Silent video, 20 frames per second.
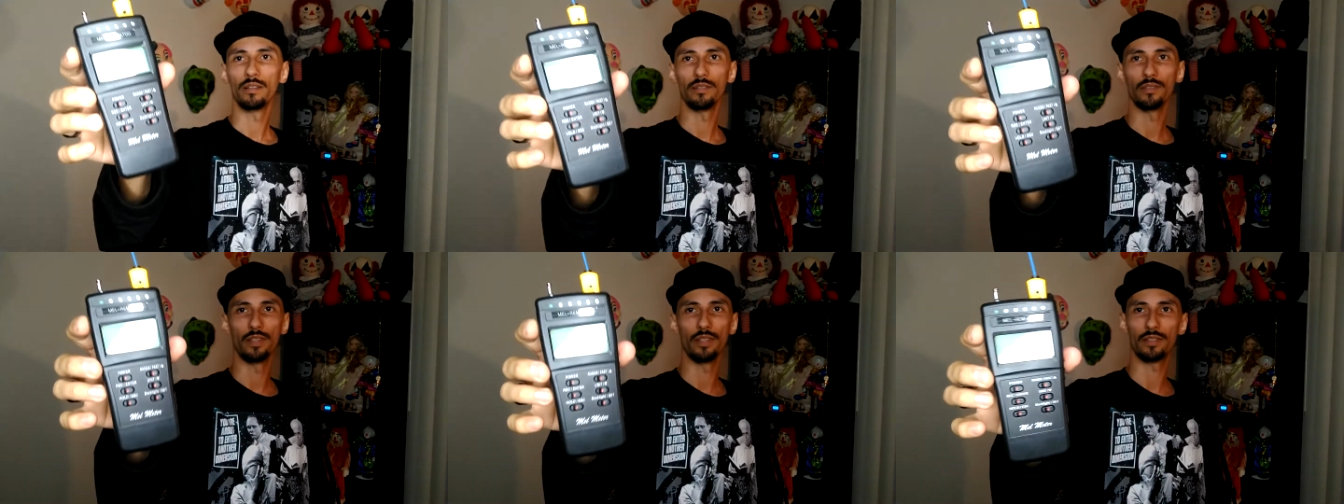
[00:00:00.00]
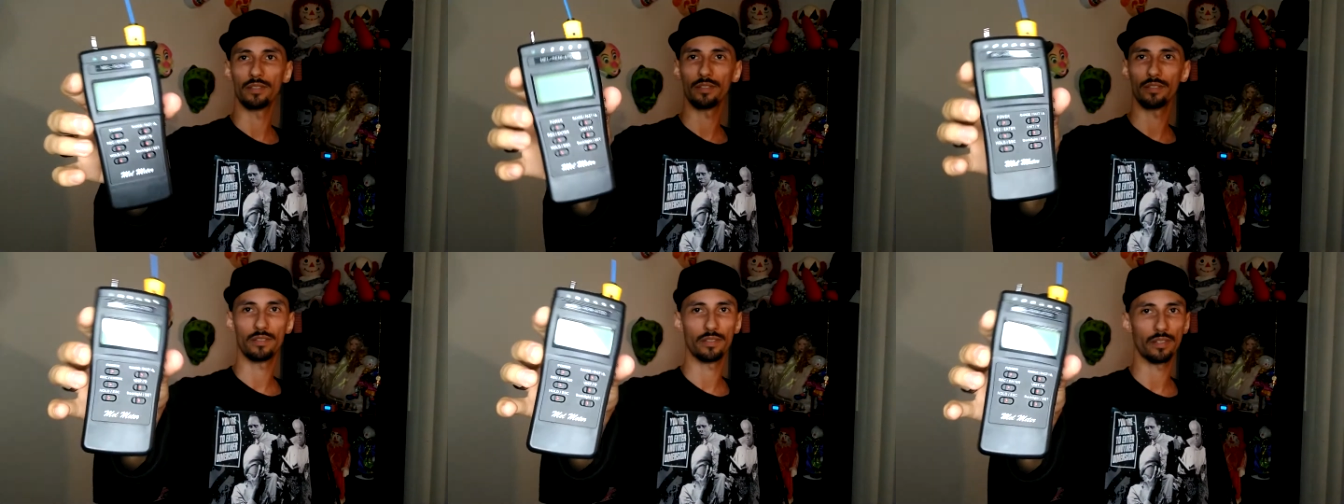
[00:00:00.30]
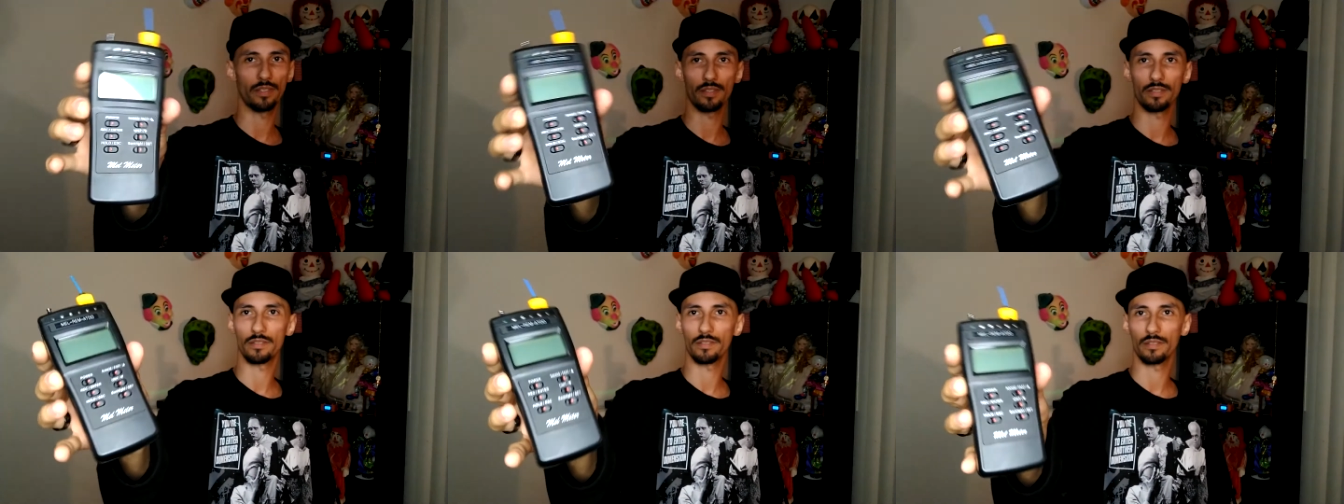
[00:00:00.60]
This is
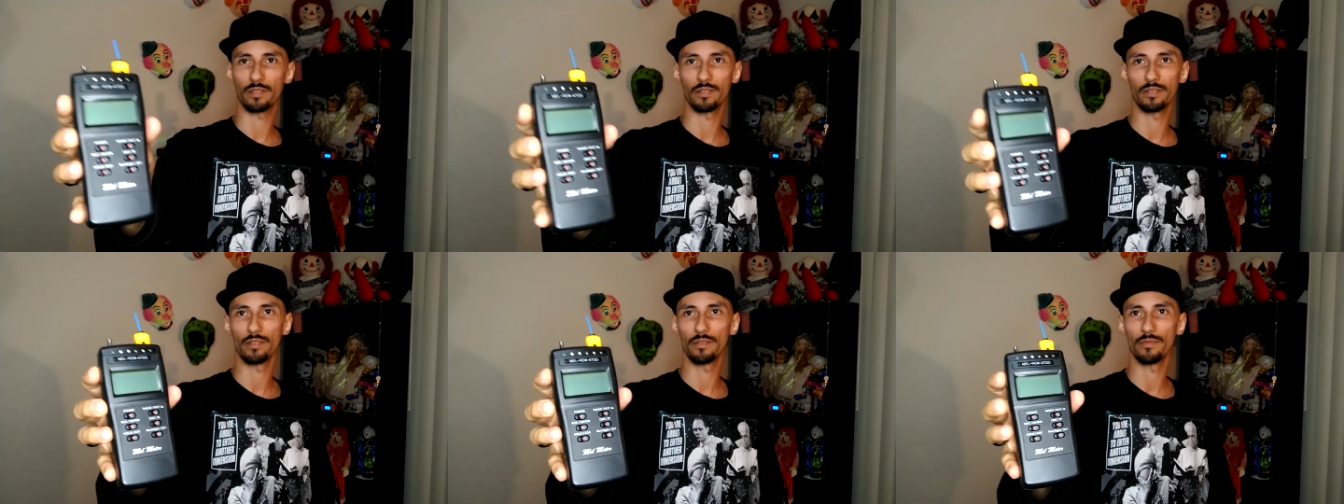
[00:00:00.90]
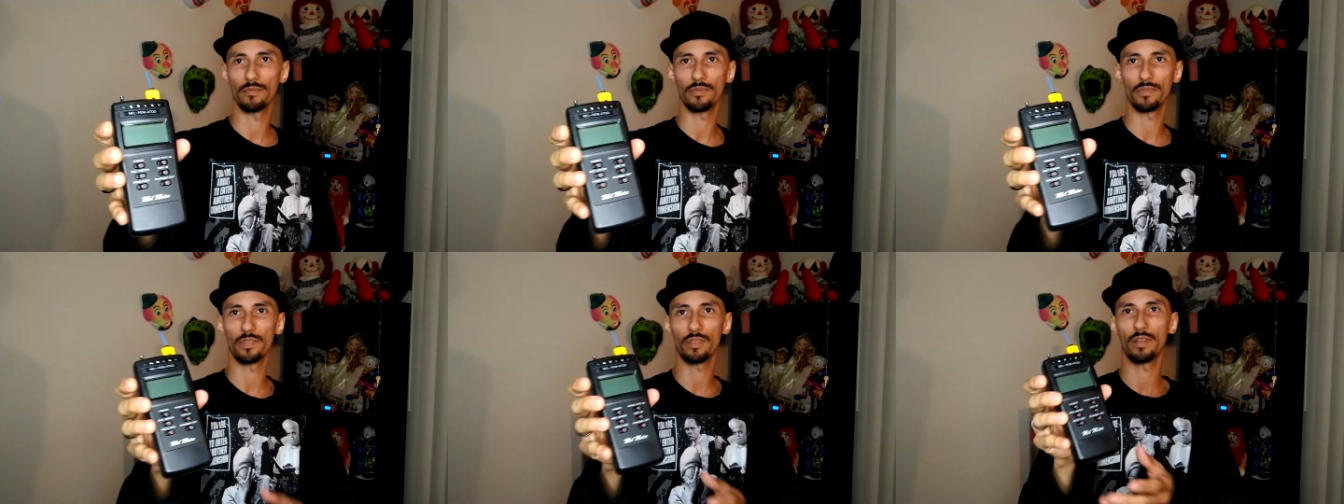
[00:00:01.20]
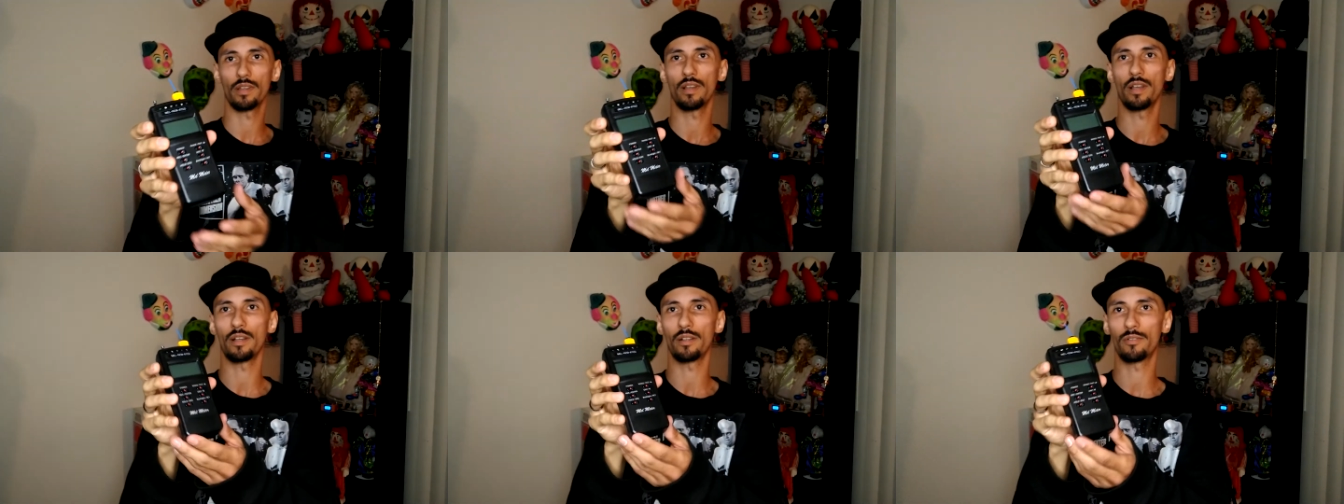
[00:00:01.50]
just
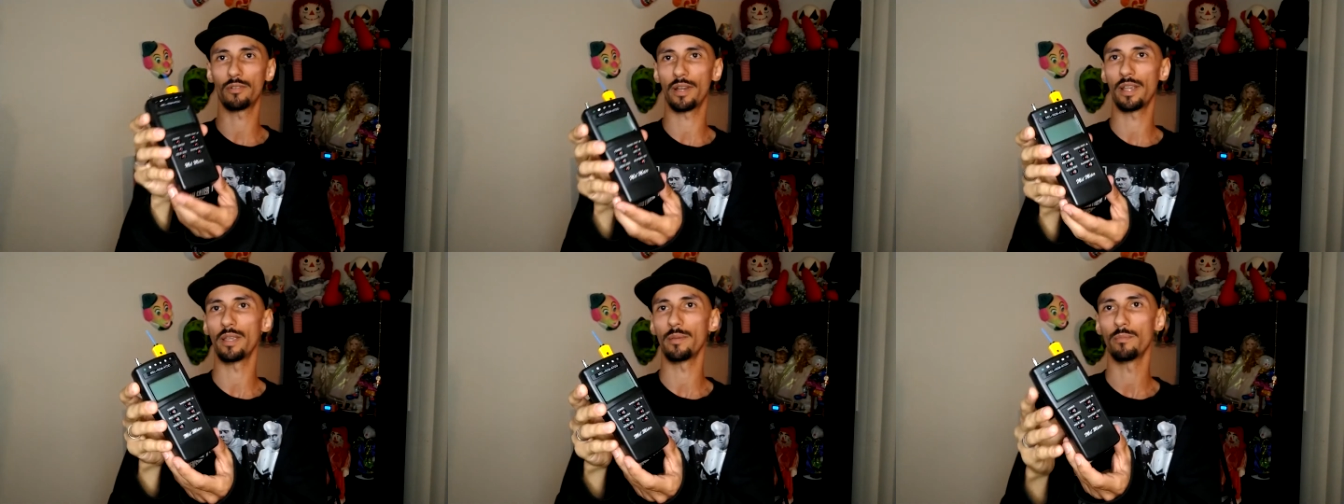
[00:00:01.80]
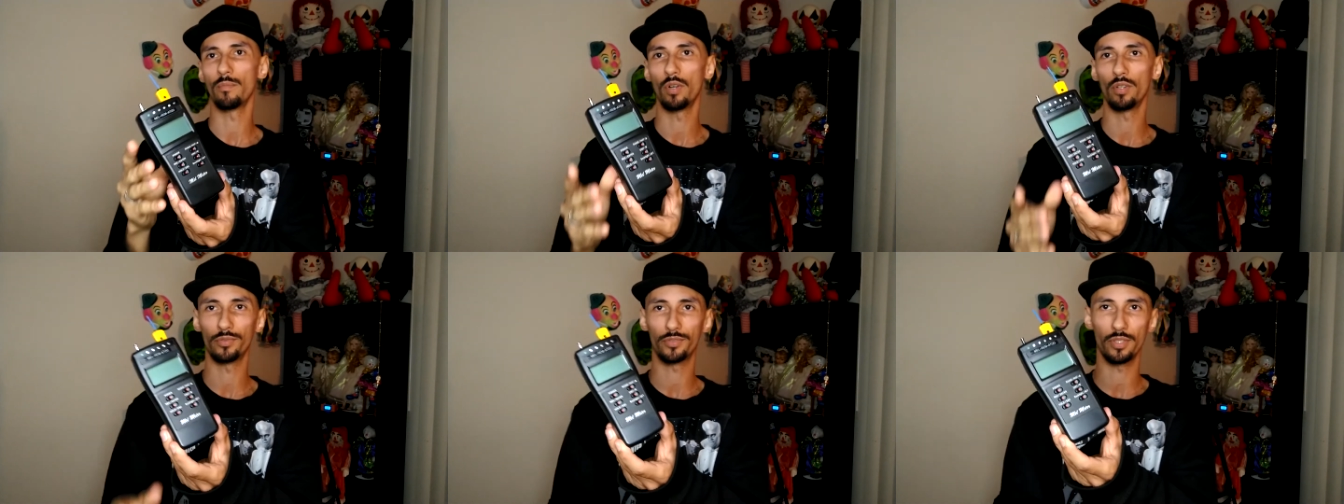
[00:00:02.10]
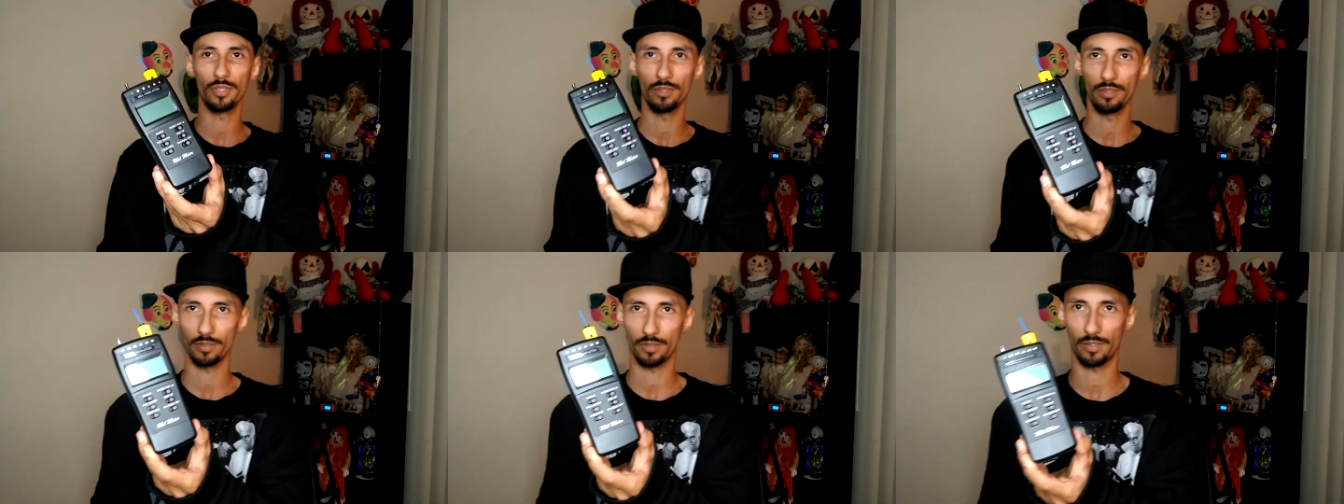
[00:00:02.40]
a great
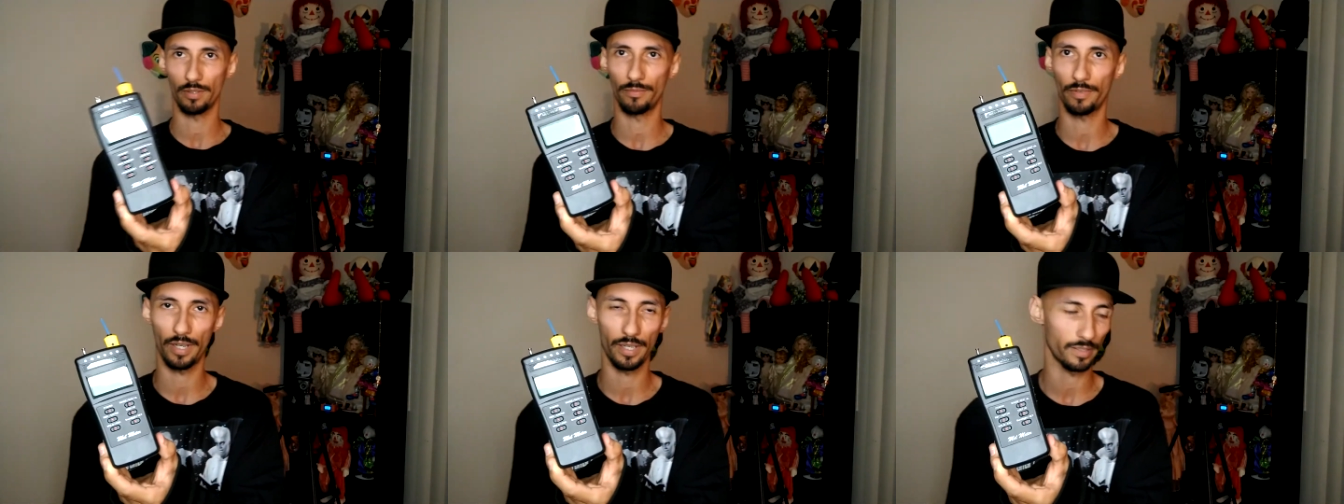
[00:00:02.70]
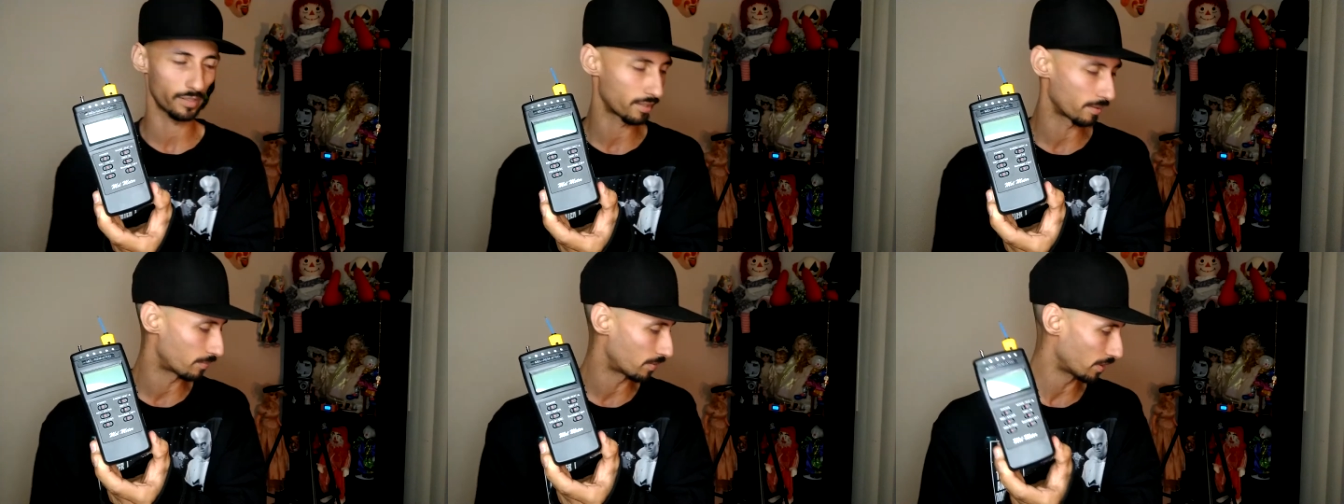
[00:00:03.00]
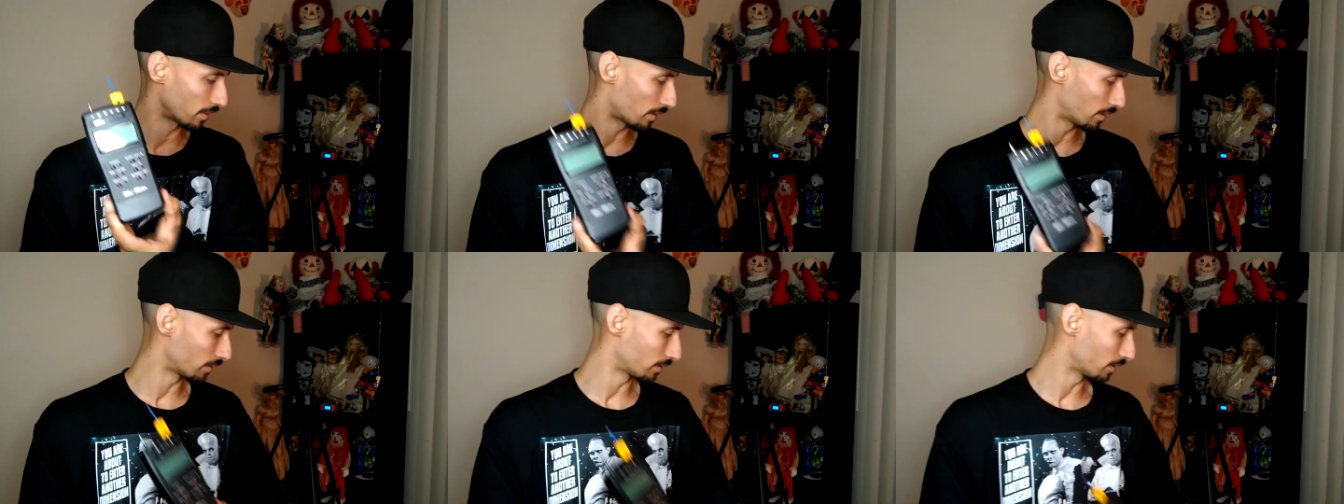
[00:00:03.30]
multi-use device to bring on